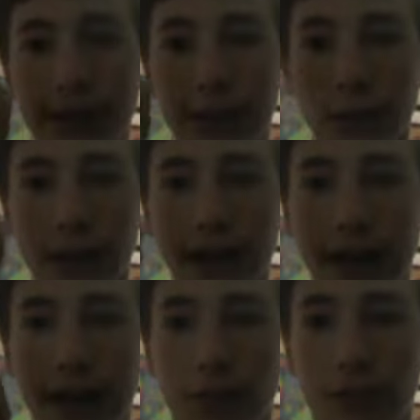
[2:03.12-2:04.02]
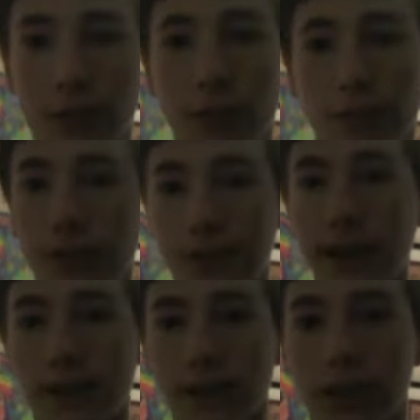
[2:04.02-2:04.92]
here, right now. So let's
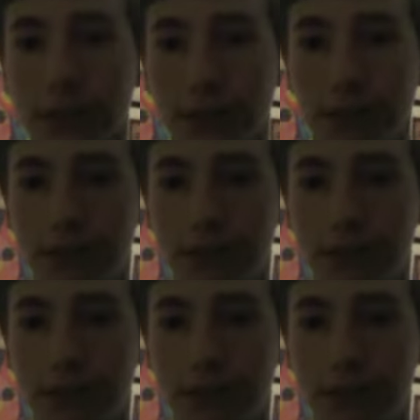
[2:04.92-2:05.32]
take a look.